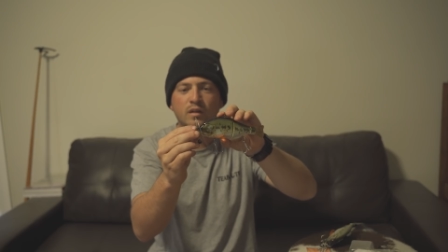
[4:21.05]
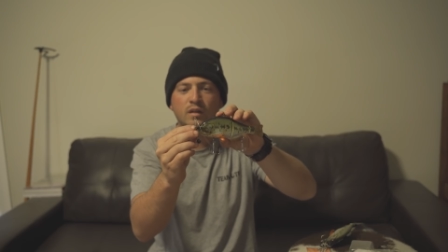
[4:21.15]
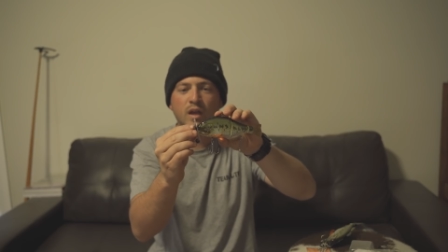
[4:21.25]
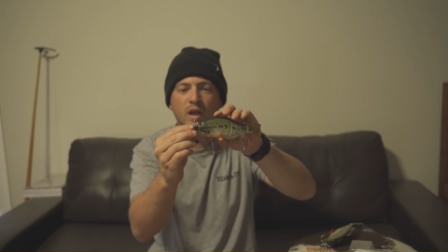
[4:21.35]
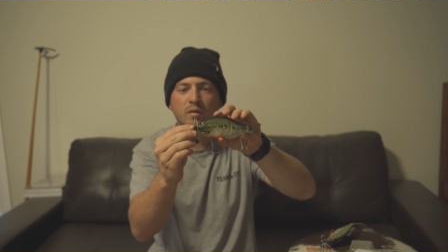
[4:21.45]

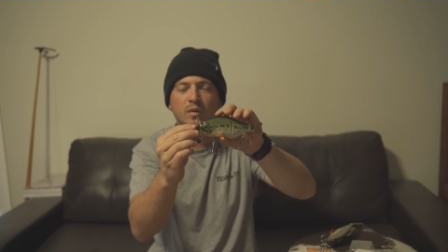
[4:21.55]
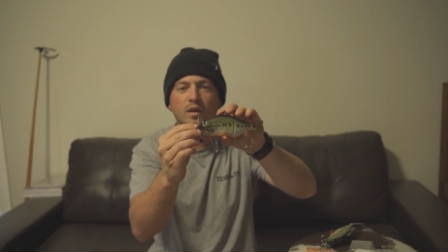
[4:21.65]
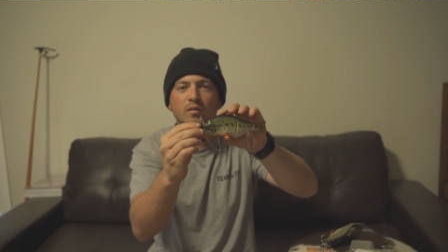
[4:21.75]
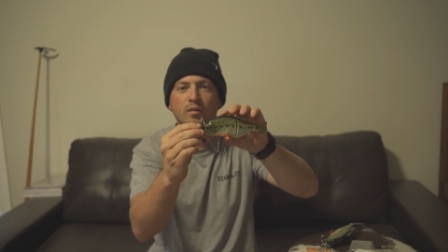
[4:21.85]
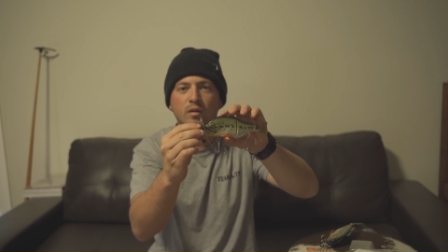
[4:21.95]
can
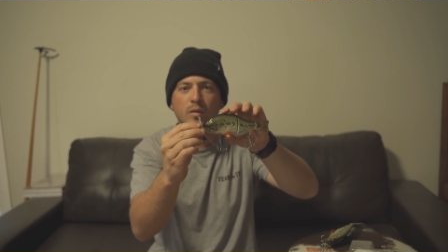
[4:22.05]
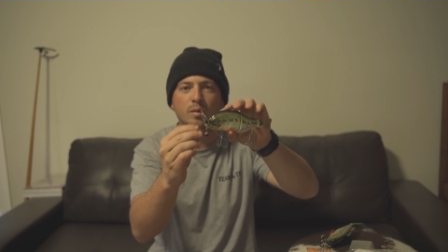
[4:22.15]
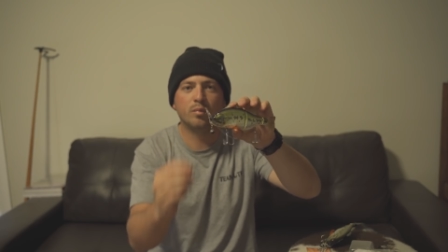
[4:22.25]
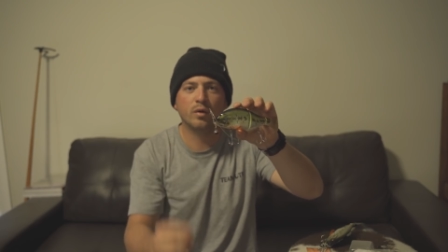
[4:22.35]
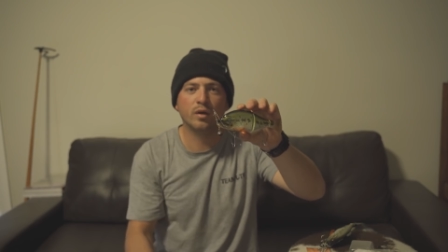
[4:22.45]
be a little
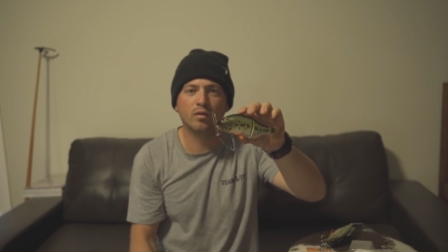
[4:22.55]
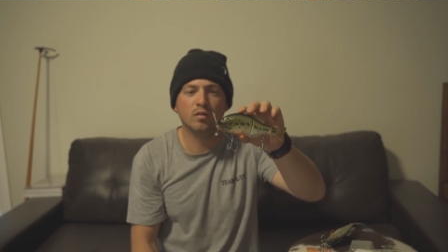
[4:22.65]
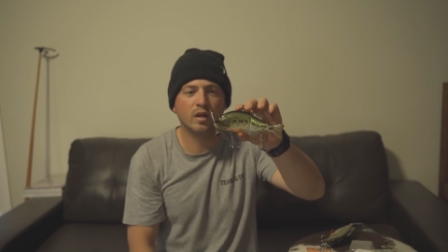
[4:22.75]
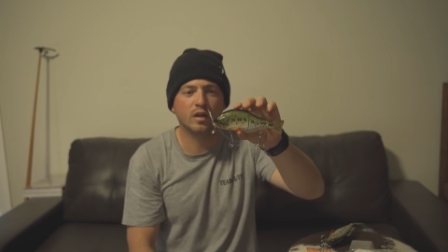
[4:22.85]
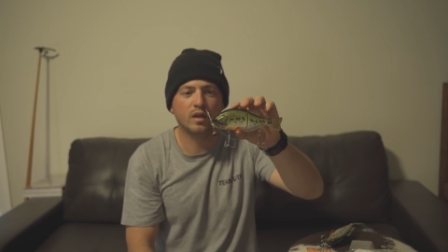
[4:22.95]
bit
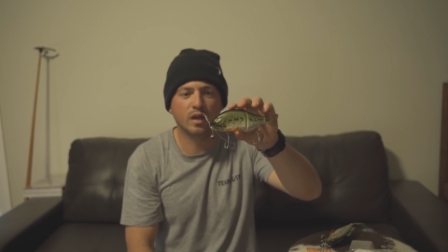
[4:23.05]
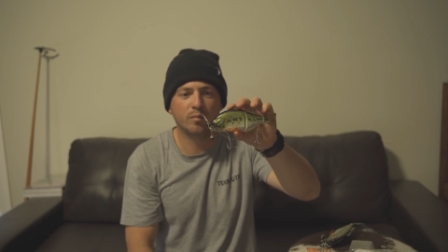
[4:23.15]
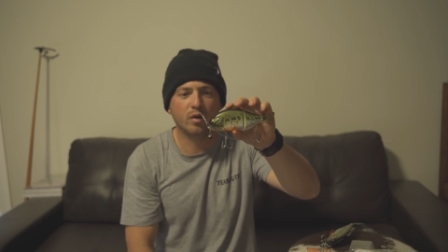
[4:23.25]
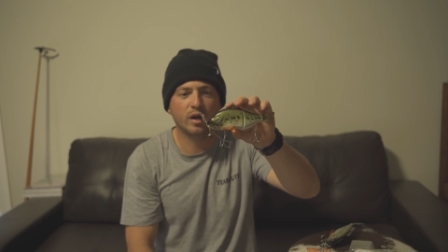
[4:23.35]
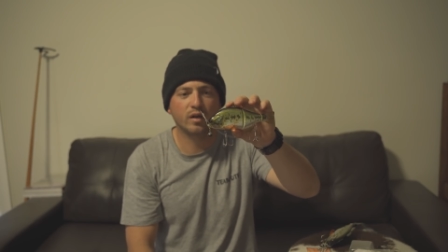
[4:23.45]
brittle and
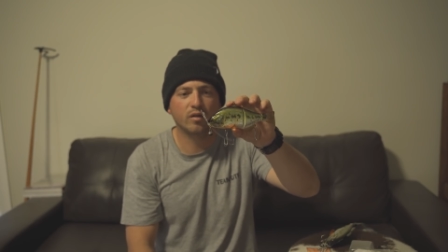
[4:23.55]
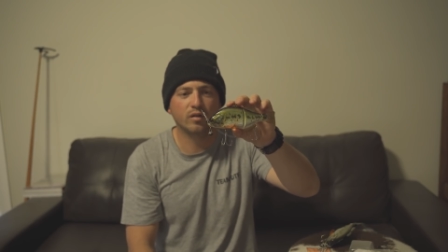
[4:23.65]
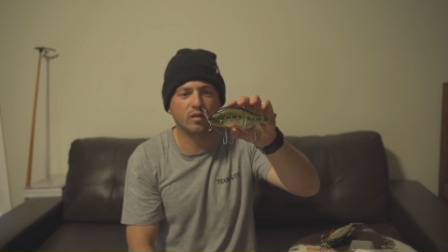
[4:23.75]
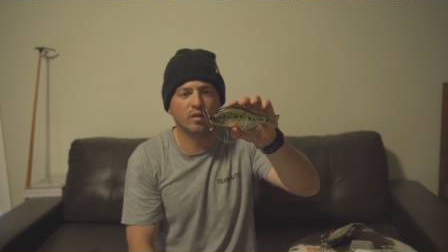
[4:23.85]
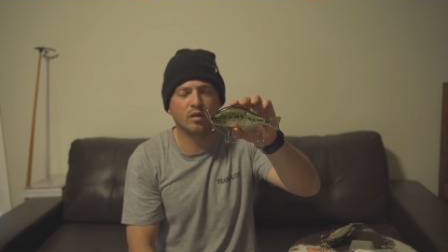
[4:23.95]
can break
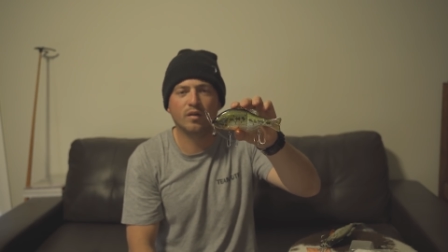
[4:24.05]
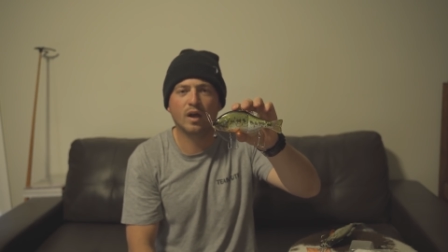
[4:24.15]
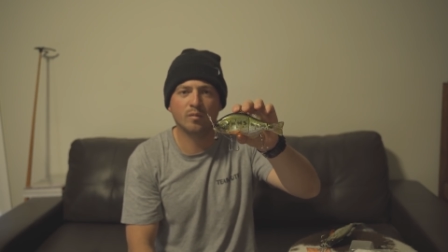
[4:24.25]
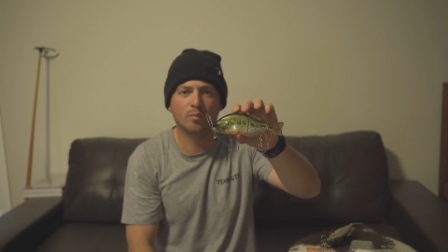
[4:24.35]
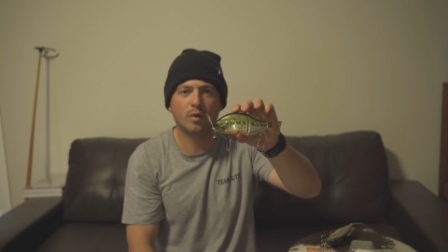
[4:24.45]
on you, and I've
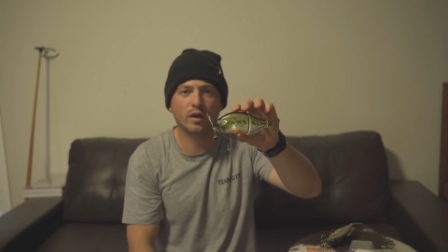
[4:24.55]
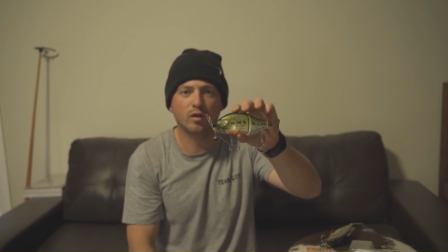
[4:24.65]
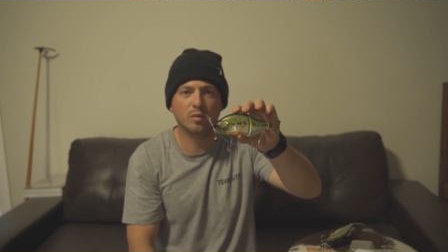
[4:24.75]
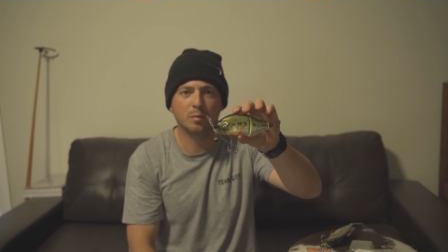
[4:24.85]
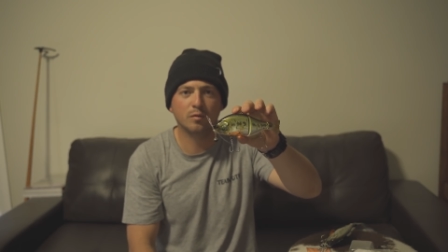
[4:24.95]
had them
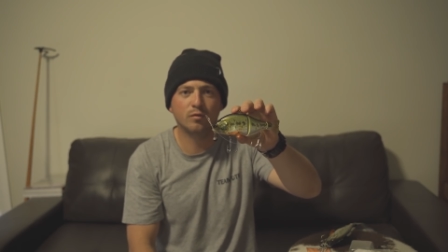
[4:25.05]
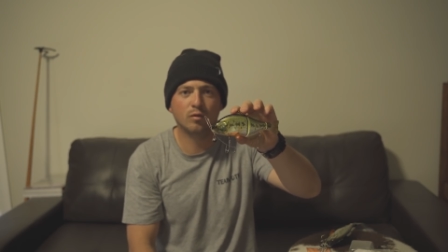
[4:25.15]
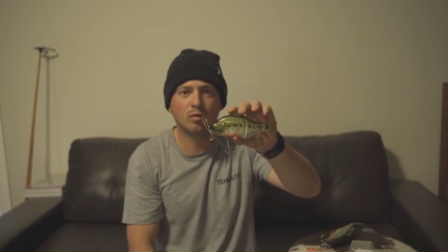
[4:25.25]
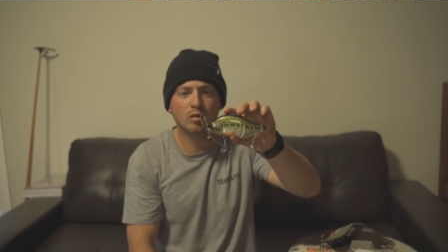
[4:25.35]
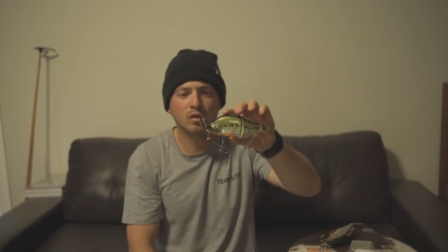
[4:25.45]
break on me
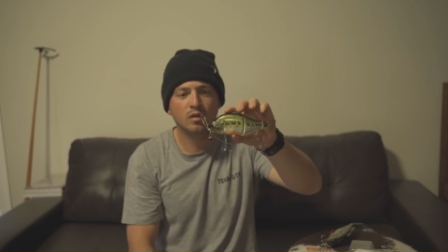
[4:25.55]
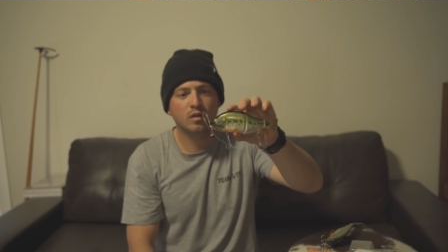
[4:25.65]
before.